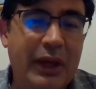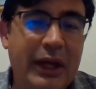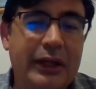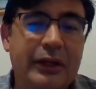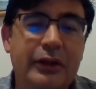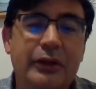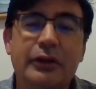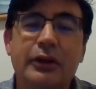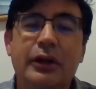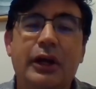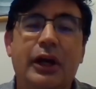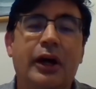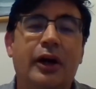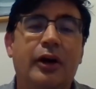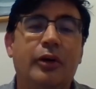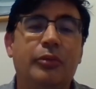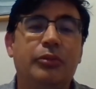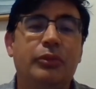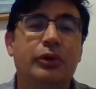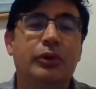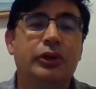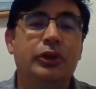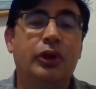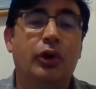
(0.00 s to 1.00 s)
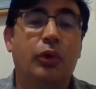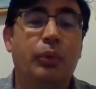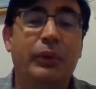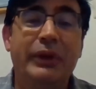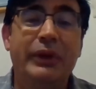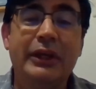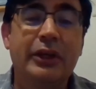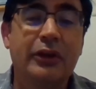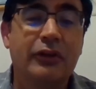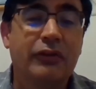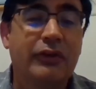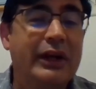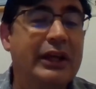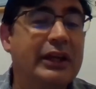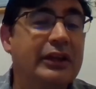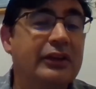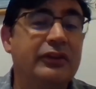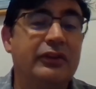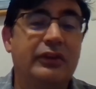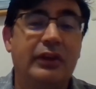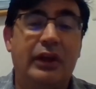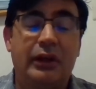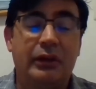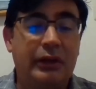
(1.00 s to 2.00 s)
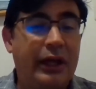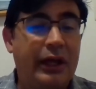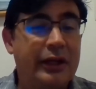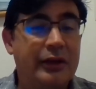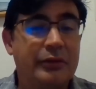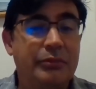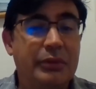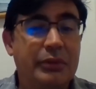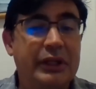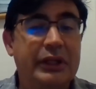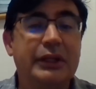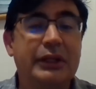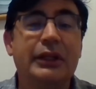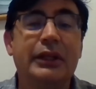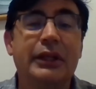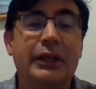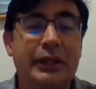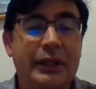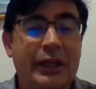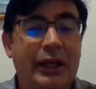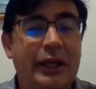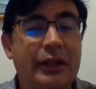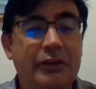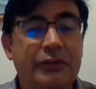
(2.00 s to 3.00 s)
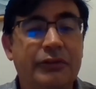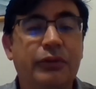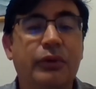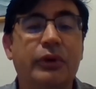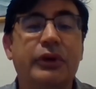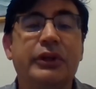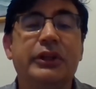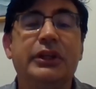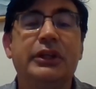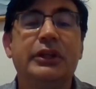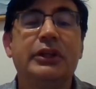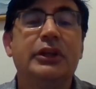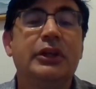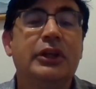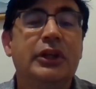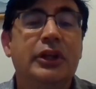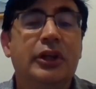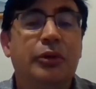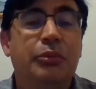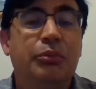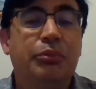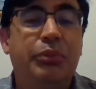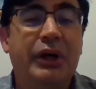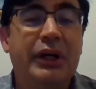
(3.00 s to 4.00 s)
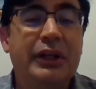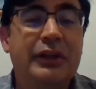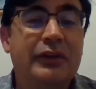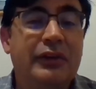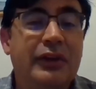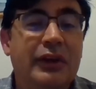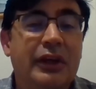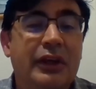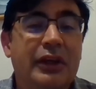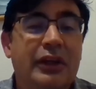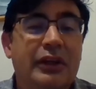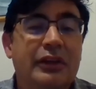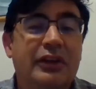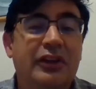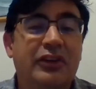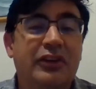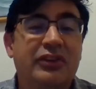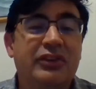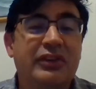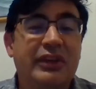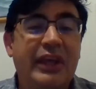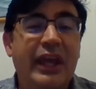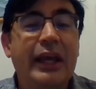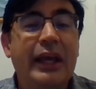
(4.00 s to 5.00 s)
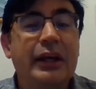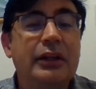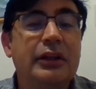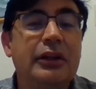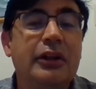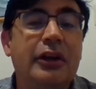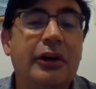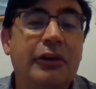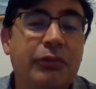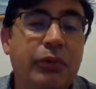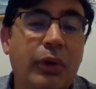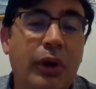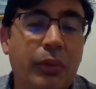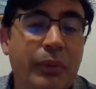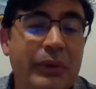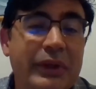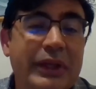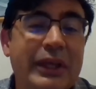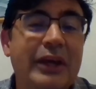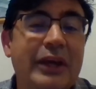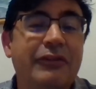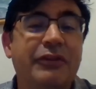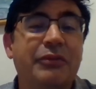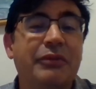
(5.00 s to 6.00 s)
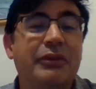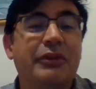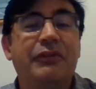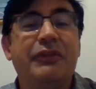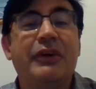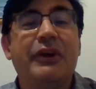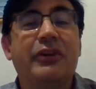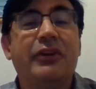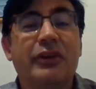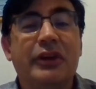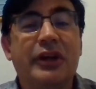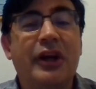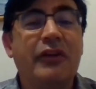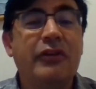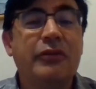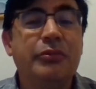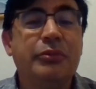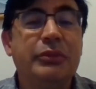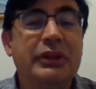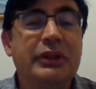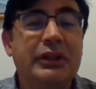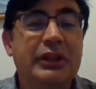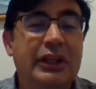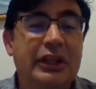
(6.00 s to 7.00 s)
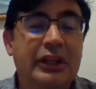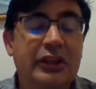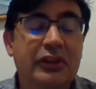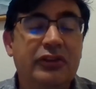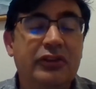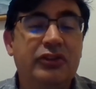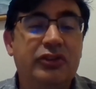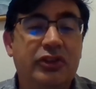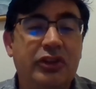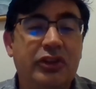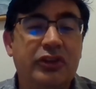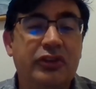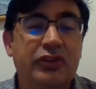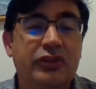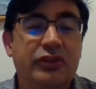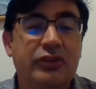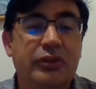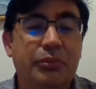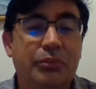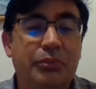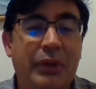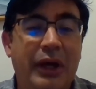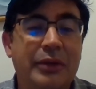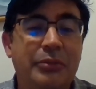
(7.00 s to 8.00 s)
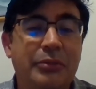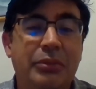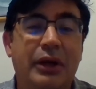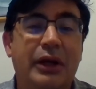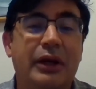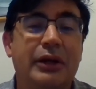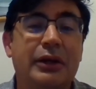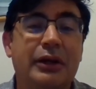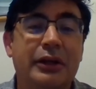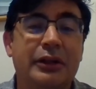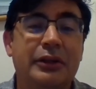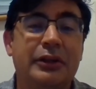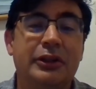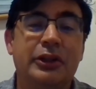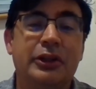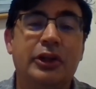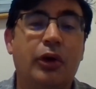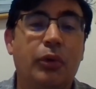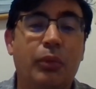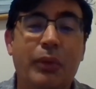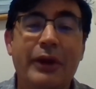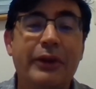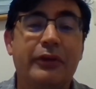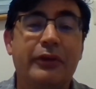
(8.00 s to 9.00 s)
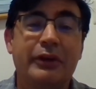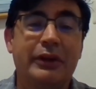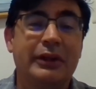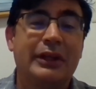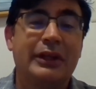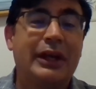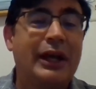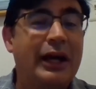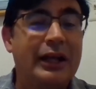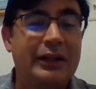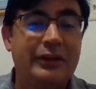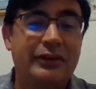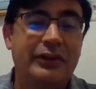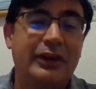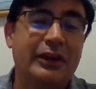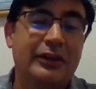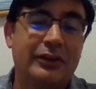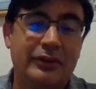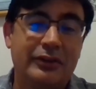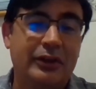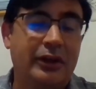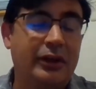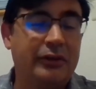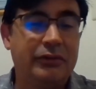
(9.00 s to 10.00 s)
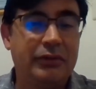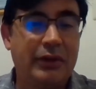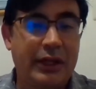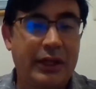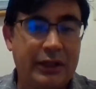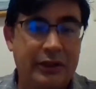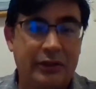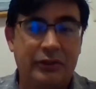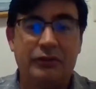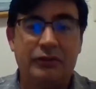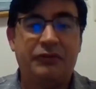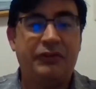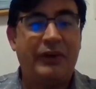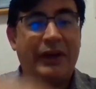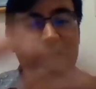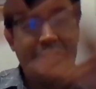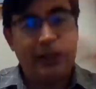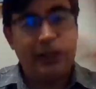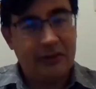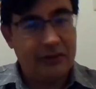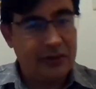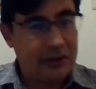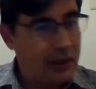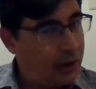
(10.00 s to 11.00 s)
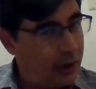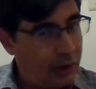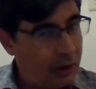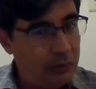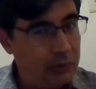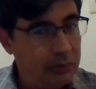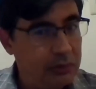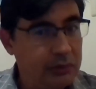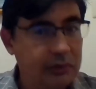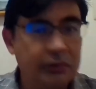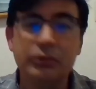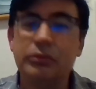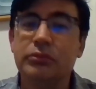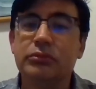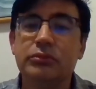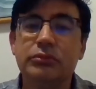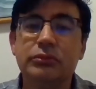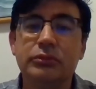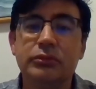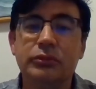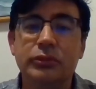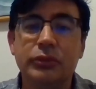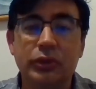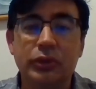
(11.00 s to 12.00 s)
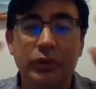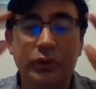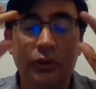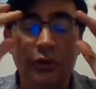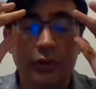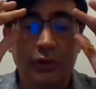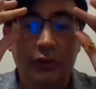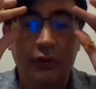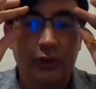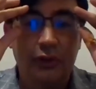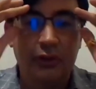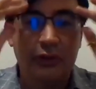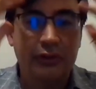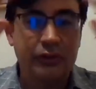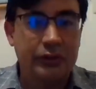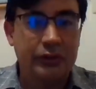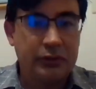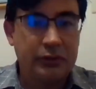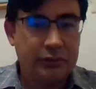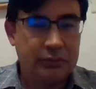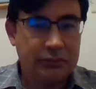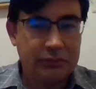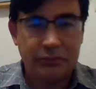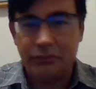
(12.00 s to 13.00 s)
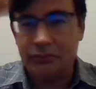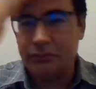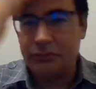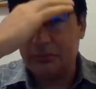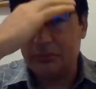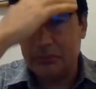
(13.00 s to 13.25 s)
matter. We can raise a lot of money in California, but the scale of what we get from the federal government is just mind-boggling. Whether in the context of like financing a whole universal